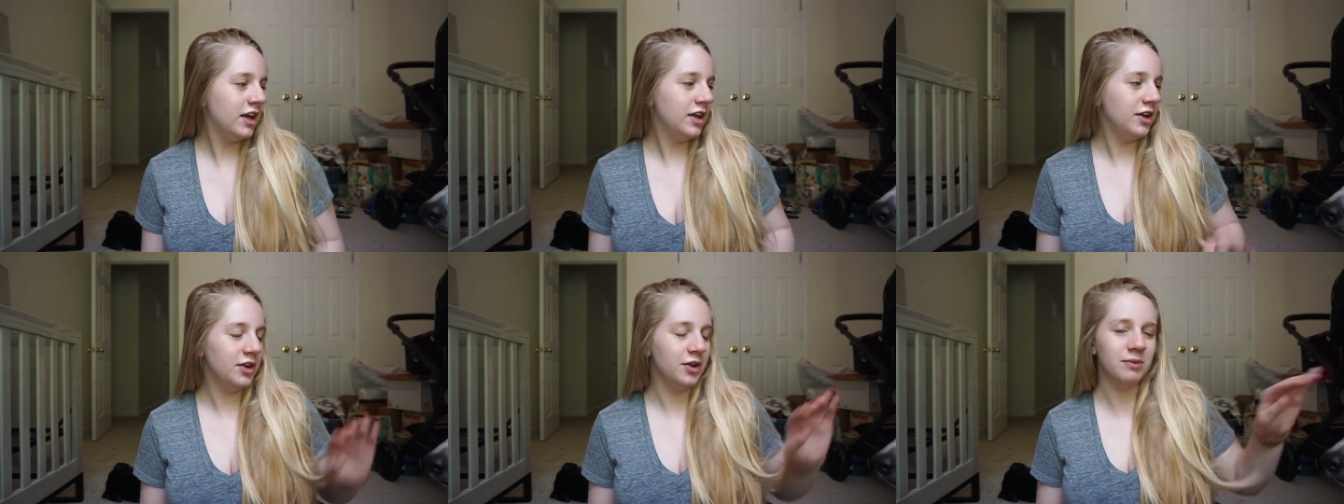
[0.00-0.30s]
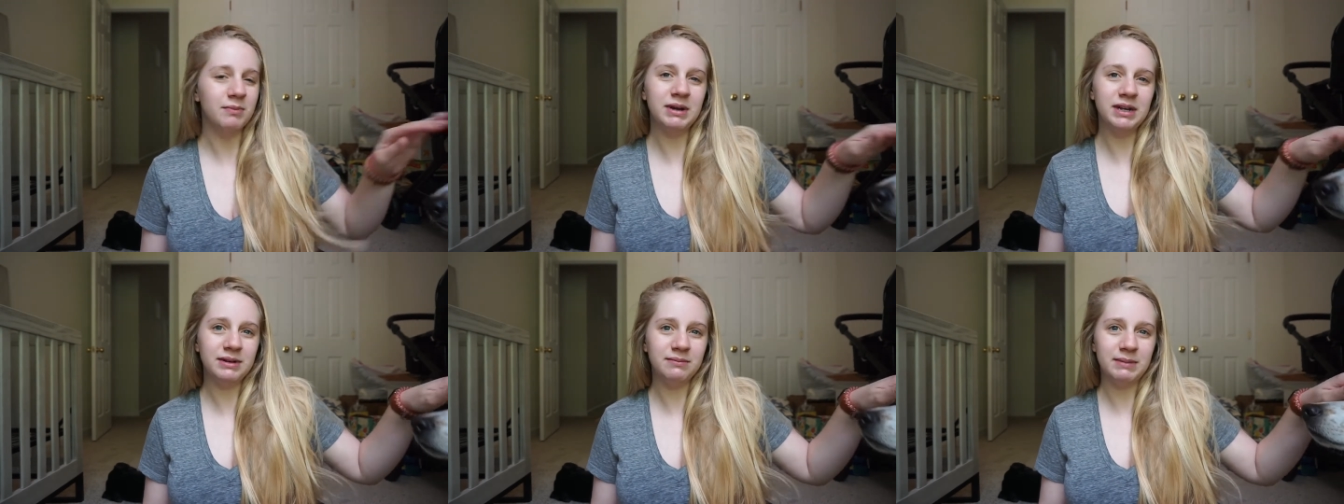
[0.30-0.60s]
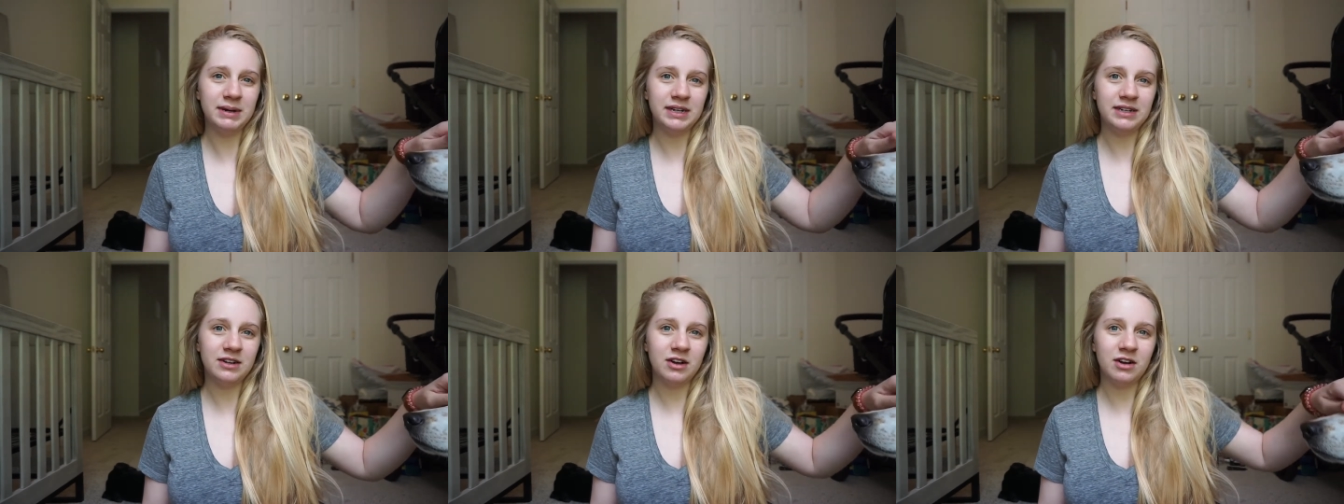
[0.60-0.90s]
Don't mind
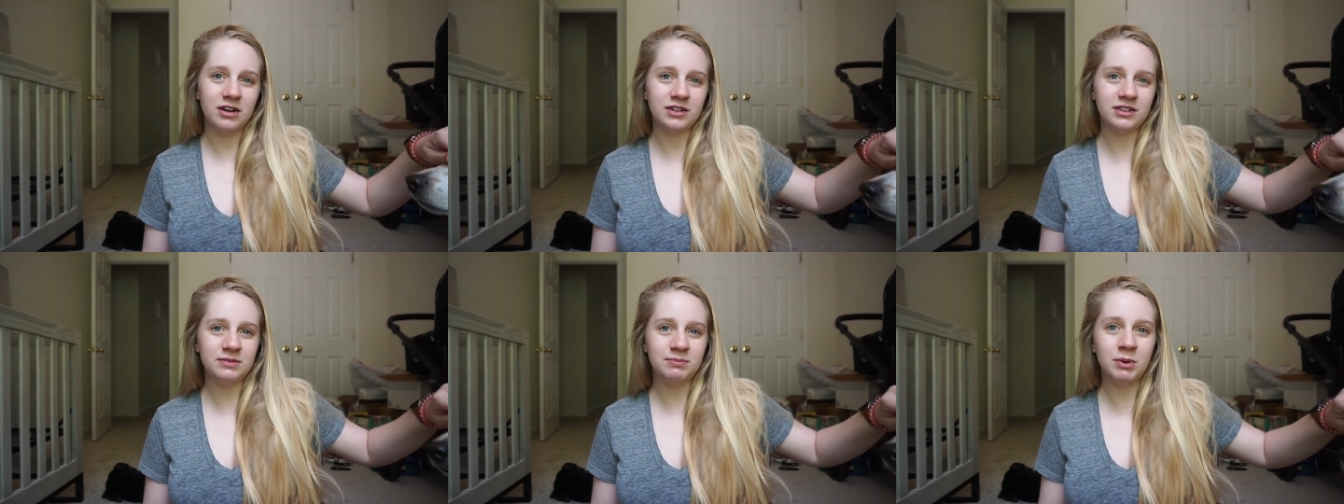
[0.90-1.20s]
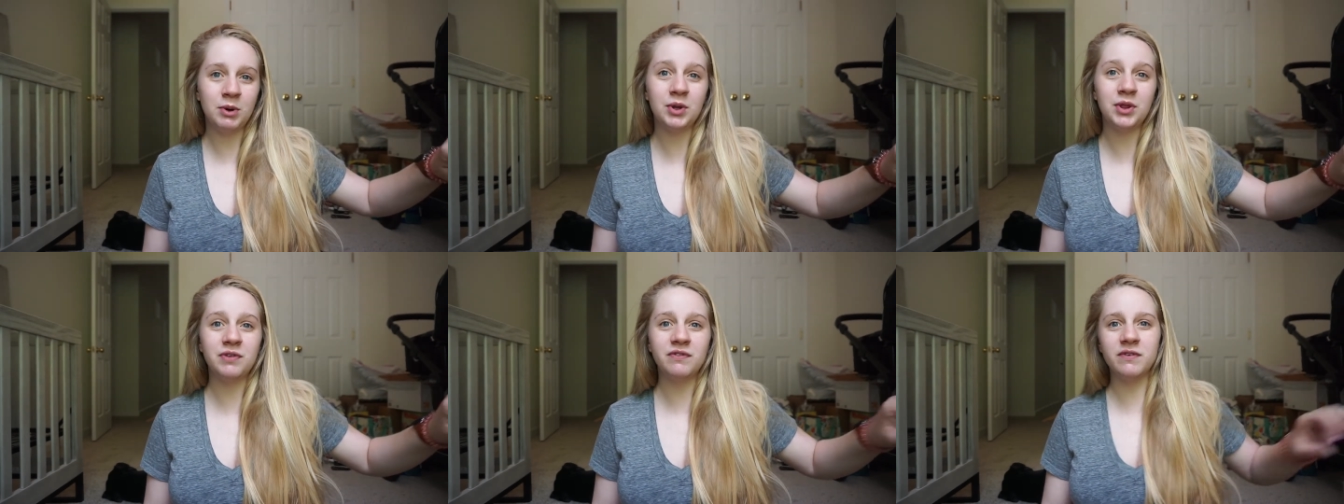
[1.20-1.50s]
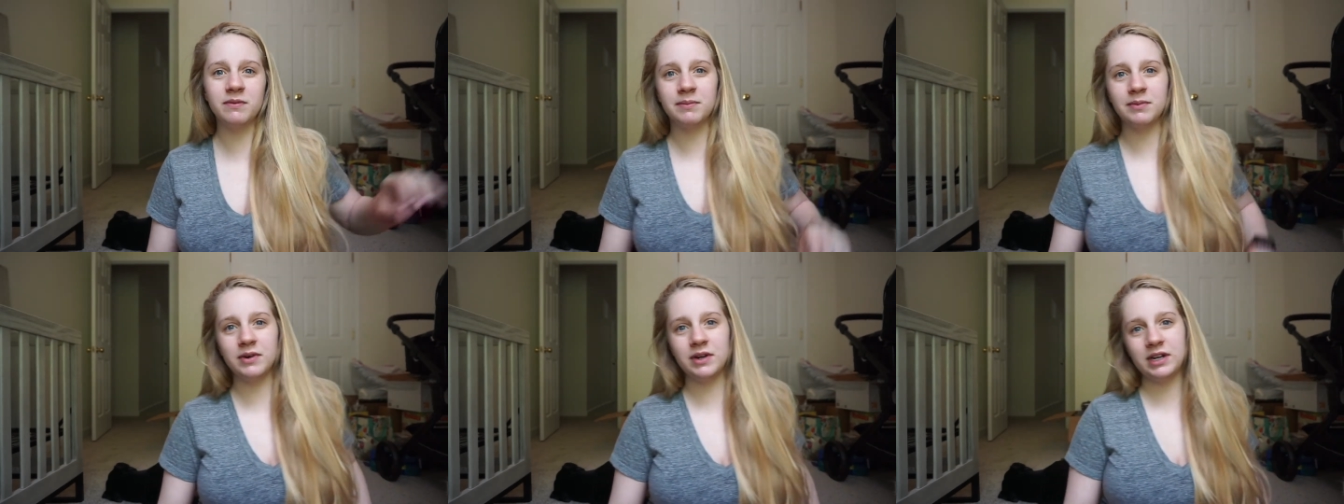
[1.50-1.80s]
my dogs. Both of
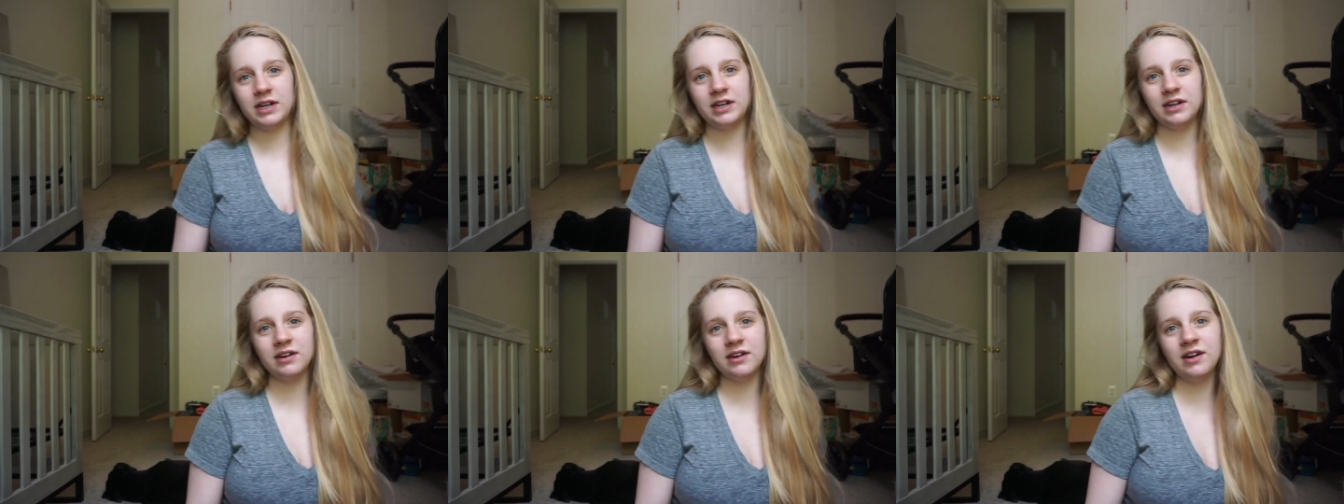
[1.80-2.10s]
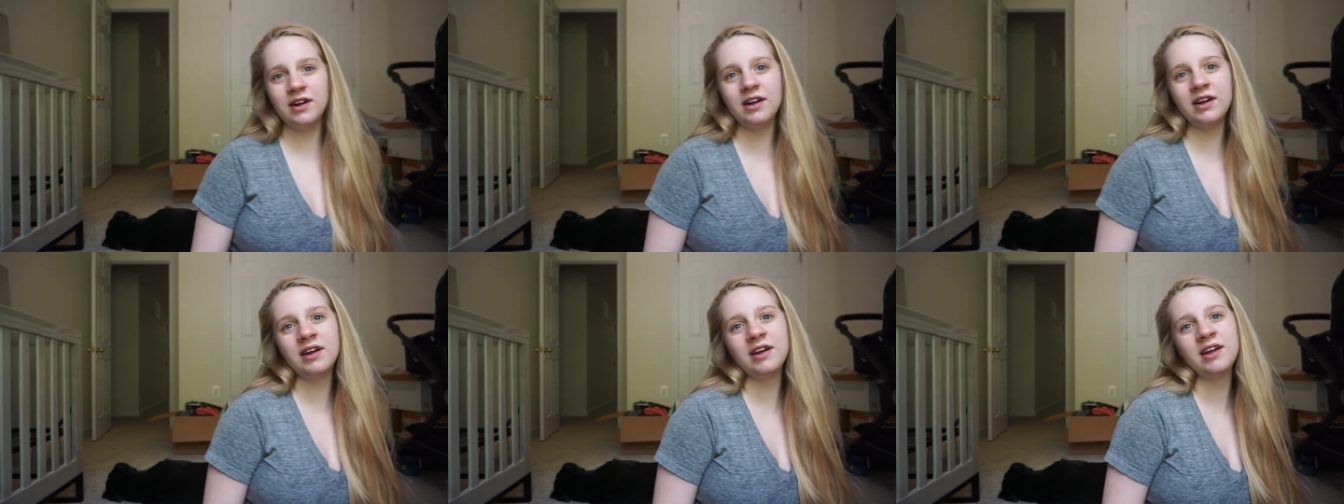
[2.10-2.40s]
them are in here.